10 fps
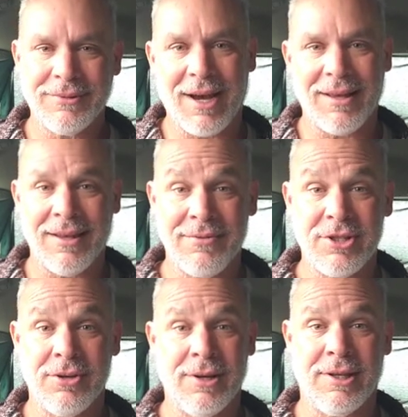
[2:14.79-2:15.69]
God
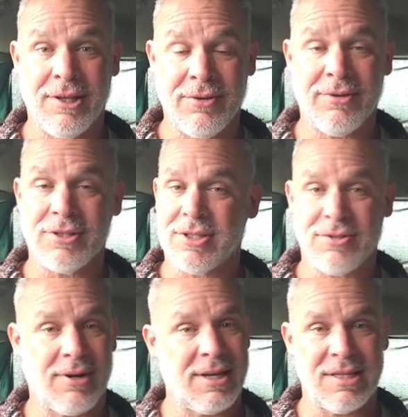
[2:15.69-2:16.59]
loves you, and the universe
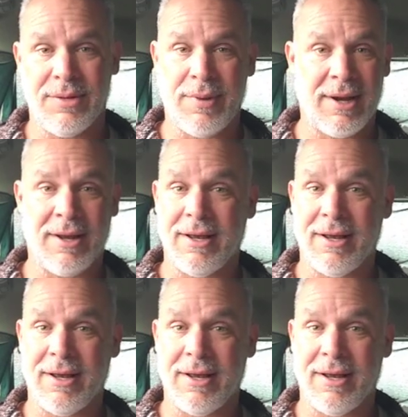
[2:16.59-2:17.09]
is crazy about